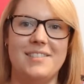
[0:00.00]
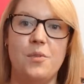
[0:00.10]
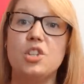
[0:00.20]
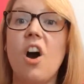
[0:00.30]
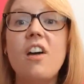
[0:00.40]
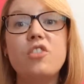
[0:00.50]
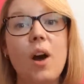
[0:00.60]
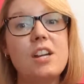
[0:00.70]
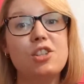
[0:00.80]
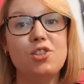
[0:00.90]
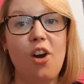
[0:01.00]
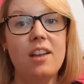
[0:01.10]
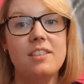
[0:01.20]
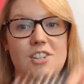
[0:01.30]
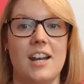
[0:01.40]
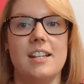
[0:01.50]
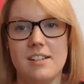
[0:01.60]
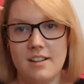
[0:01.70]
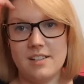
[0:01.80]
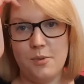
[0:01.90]
which I've not actually tried the jelly
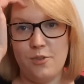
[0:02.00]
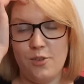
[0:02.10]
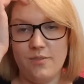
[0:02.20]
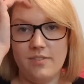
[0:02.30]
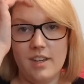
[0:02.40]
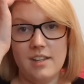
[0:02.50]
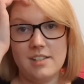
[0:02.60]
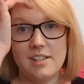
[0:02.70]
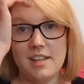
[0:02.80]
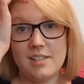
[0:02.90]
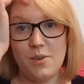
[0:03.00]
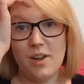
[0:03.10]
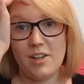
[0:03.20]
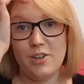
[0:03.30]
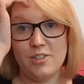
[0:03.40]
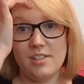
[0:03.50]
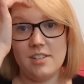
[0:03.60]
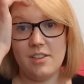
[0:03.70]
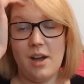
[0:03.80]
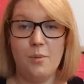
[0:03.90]
slugs before. So that's quite good.
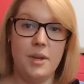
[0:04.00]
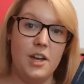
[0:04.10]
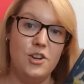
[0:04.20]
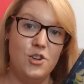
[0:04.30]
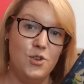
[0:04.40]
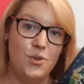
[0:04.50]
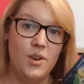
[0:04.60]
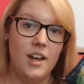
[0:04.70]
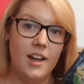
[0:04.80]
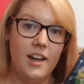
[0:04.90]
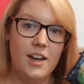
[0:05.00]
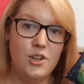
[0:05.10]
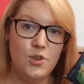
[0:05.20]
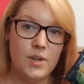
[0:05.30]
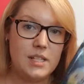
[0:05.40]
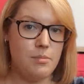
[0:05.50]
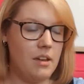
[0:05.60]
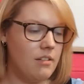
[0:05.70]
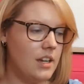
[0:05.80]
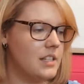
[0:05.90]
So that will be a new
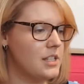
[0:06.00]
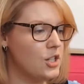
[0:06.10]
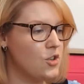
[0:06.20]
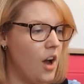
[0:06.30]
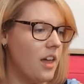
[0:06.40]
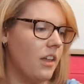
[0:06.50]
experience to try